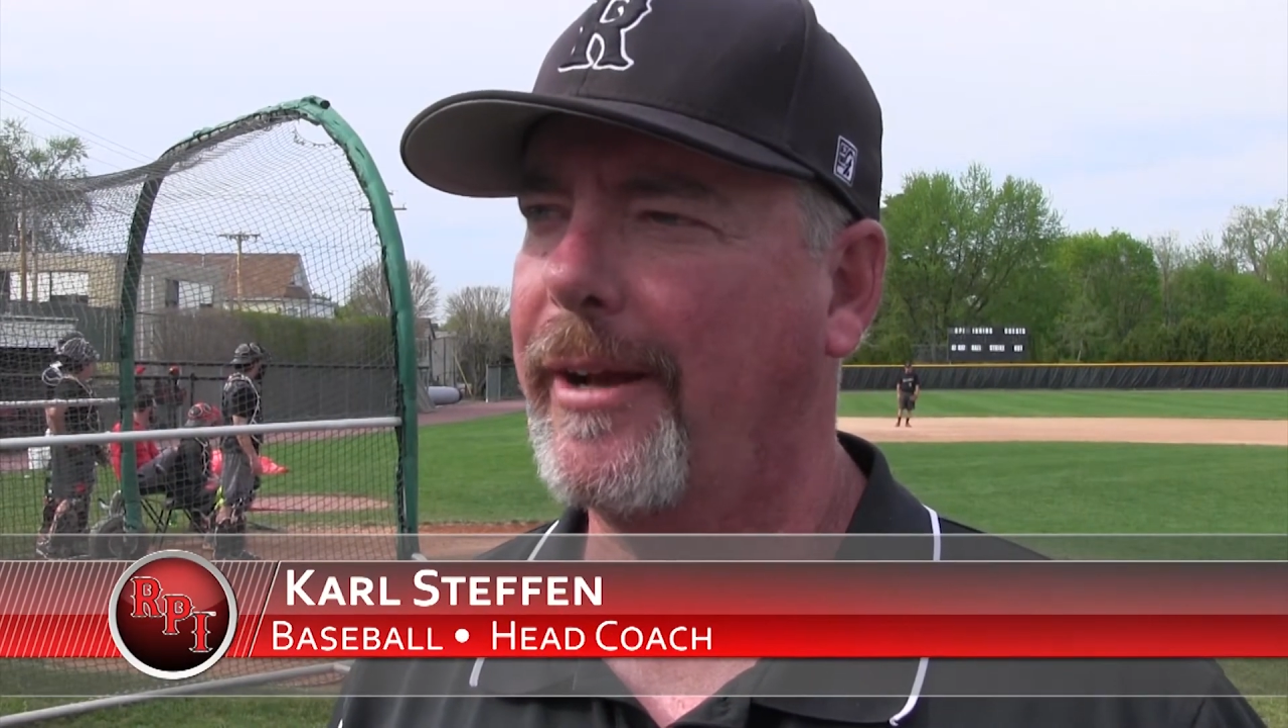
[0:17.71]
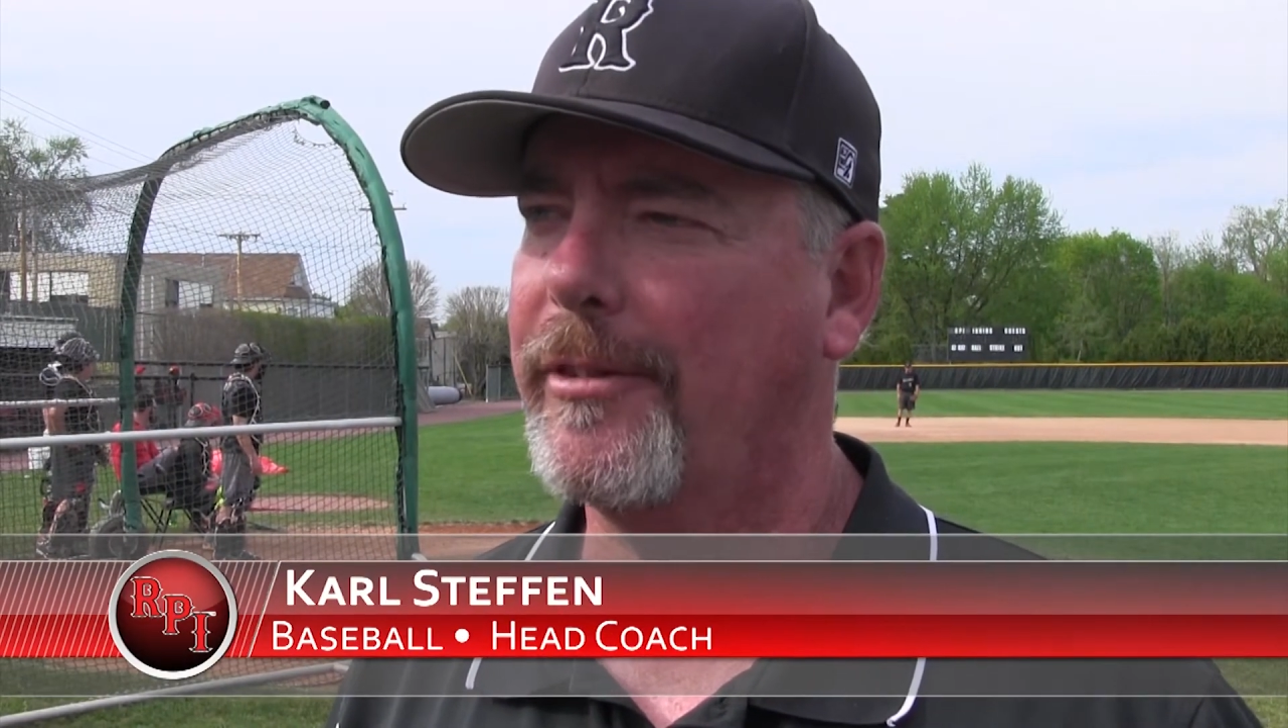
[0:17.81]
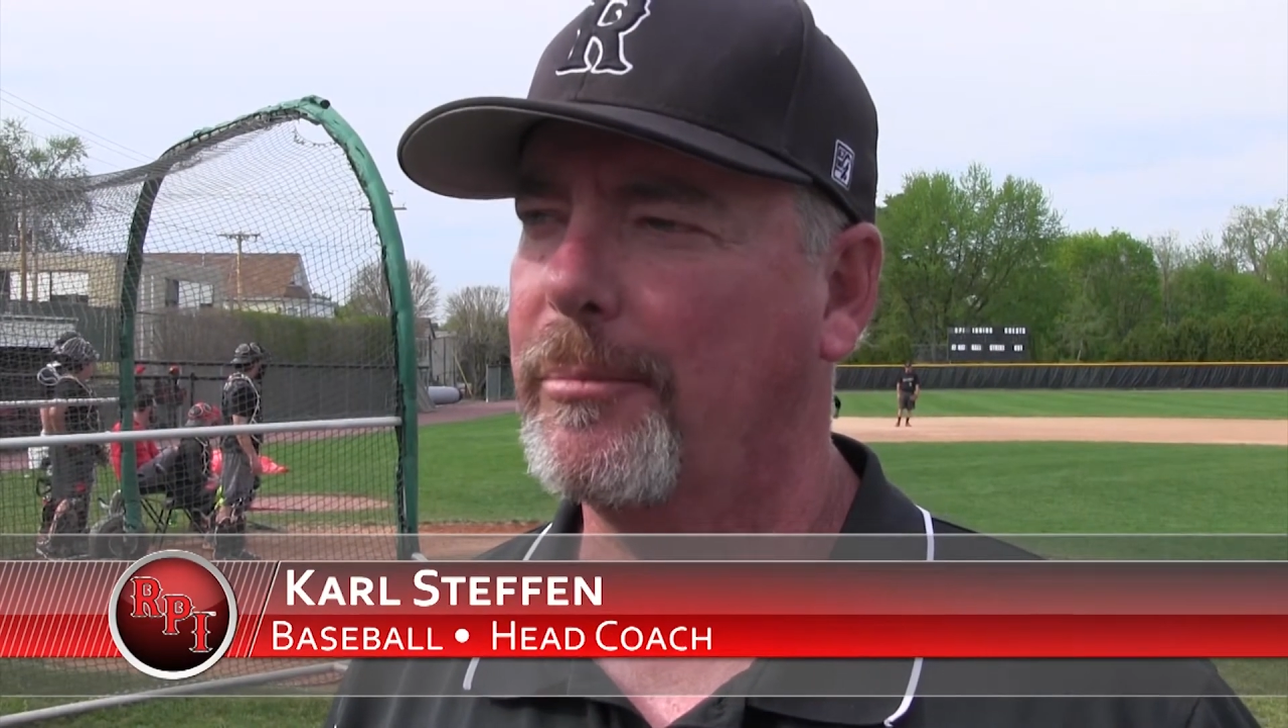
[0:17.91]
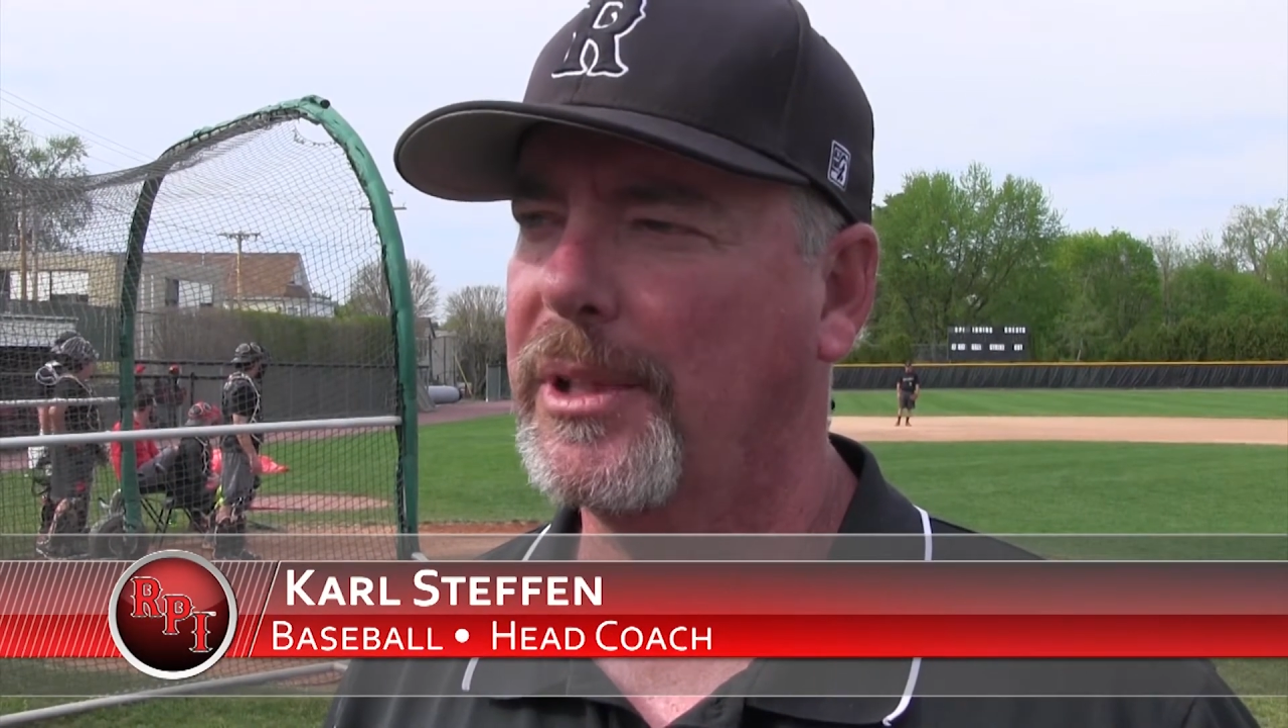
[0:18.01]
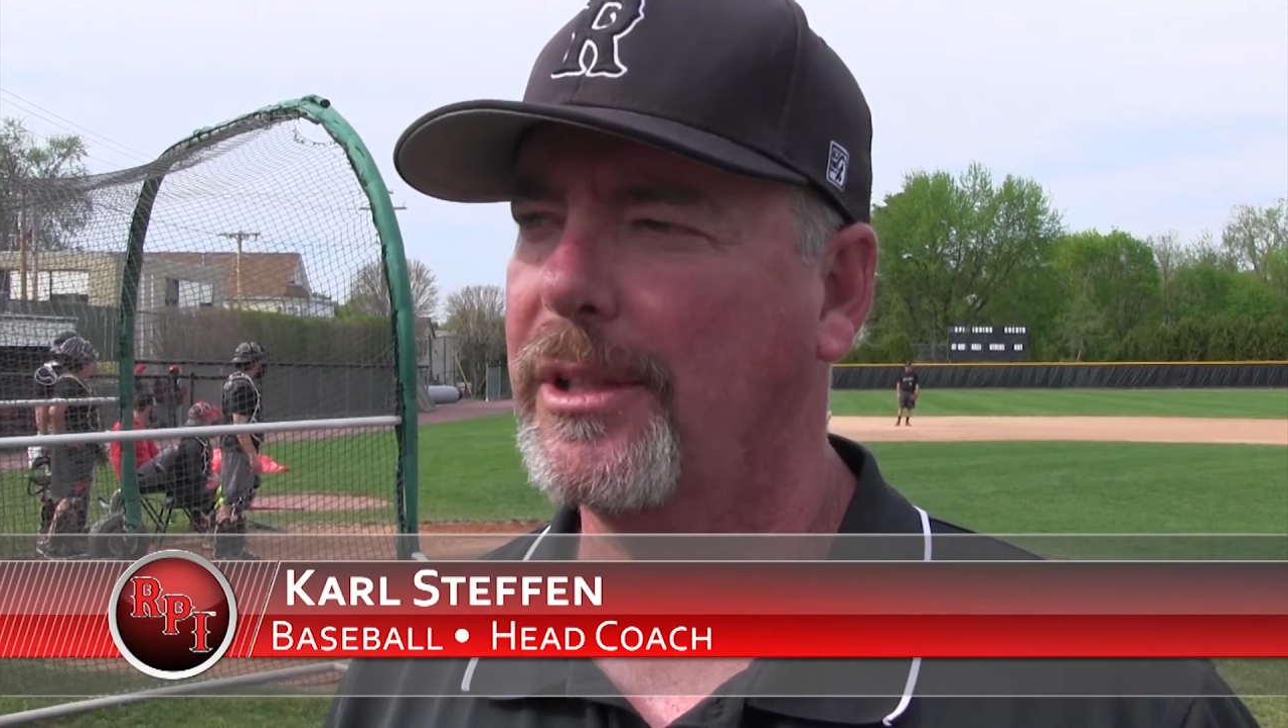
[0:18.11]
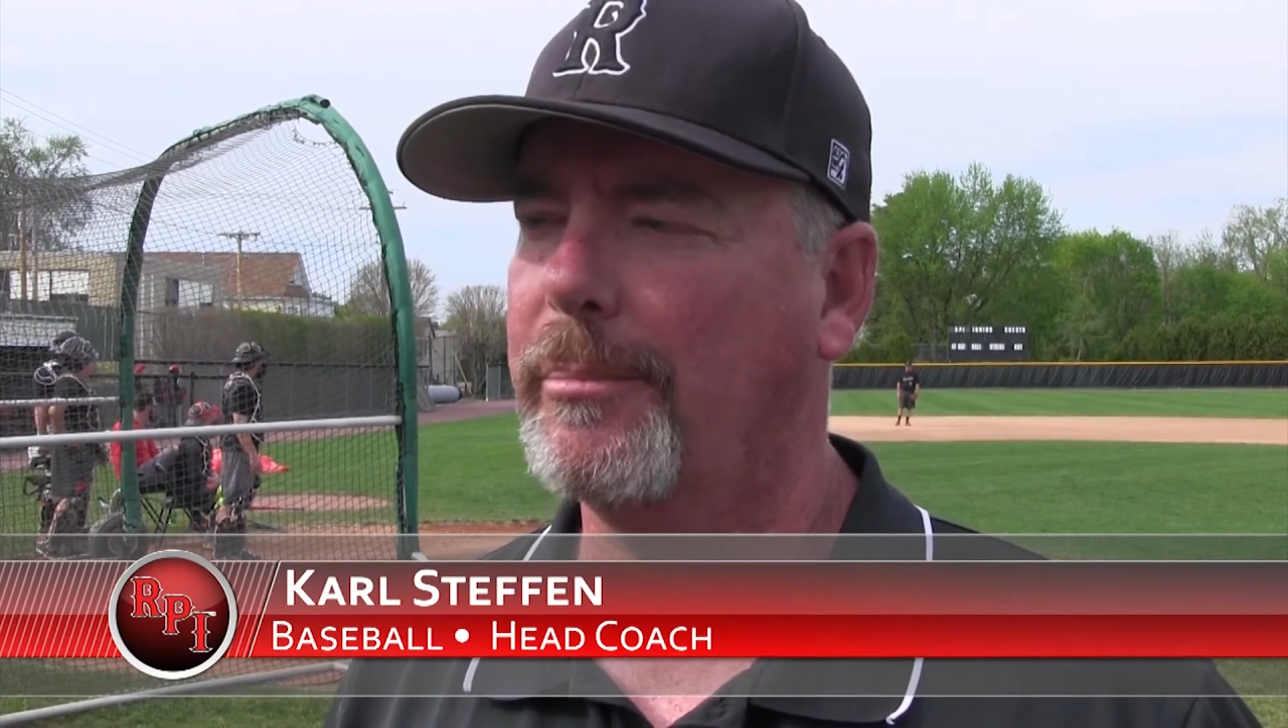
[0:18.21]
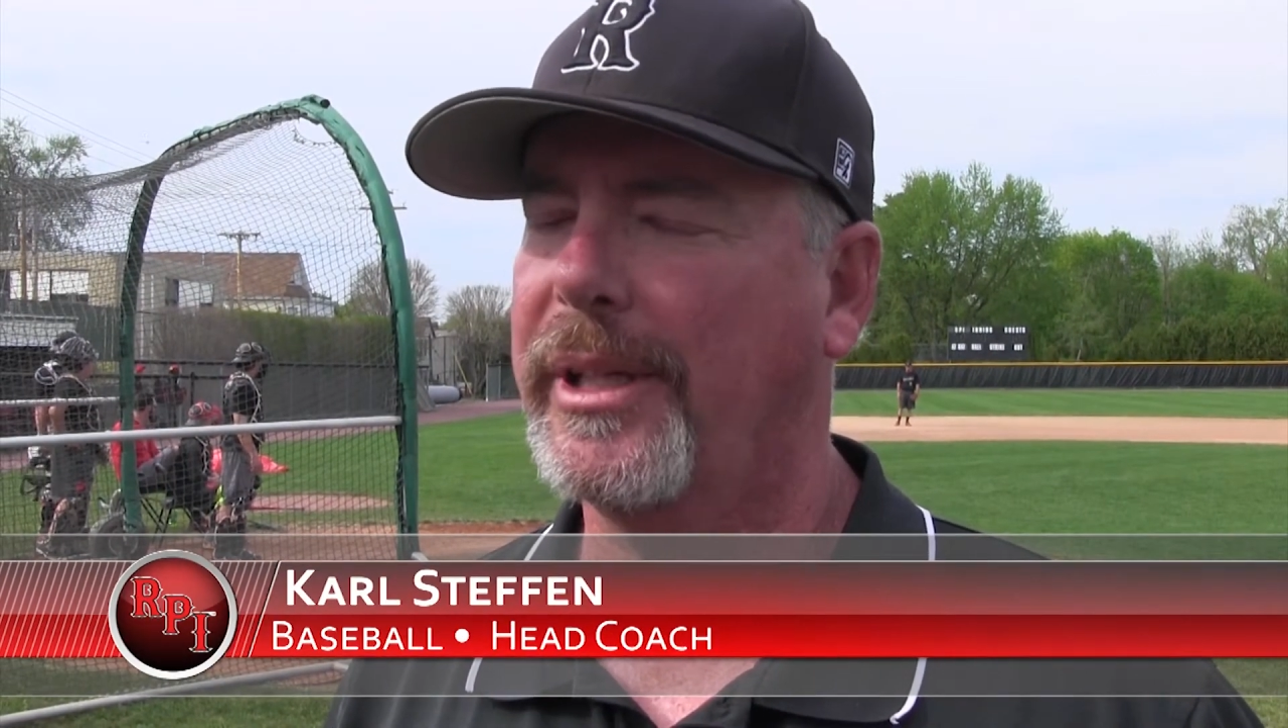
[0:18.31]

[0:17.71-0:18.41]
after them a little